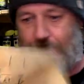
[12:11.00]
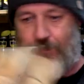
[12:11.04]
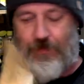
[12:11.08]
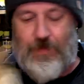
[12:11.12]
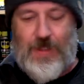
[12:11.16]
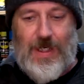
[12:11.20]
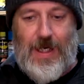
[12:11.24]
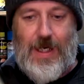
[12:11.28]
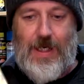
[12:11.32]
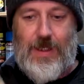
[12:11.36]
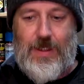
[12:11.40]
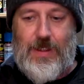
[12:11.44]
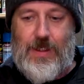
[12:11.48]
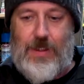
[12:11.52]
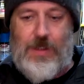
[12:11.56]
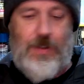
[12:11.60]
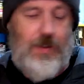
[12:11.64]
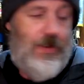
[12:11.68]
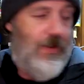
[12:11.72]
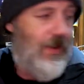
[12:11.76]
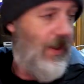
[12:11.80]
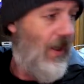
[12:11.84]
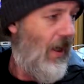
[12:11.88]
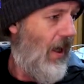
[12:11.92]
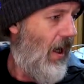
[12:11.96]
That
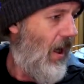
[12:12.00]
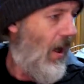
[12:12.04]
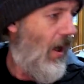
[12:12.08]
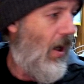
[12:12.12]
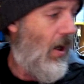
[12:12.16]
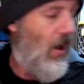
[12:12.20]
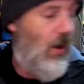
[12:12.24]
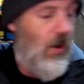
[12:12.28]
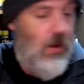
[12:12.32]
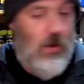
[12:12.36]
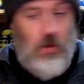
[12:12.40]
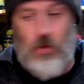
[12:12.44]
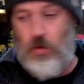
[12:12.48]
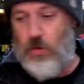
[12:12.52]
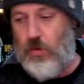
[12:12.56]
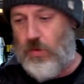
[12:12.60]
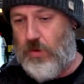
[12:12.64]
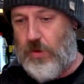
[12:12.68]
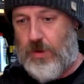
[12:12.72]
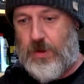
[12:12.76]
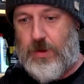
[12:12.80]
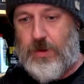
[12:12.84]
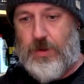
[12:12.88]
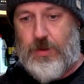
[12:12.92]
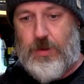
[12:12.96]
is
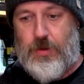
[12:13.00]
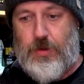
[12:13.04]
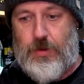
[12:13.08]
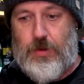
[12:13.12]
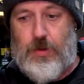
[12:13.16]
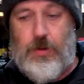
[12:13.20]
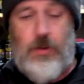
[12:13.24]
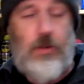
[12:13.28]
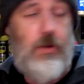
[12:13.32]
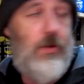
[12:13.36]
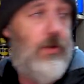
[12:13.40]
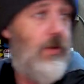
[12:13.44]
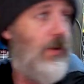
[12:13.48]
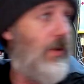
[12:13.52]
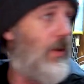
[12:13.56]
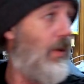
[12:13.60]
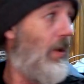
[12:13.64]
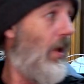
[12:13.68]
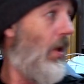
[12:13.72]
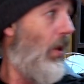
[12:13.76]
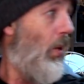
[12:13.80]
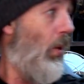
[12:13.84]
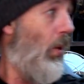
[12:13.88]
old news.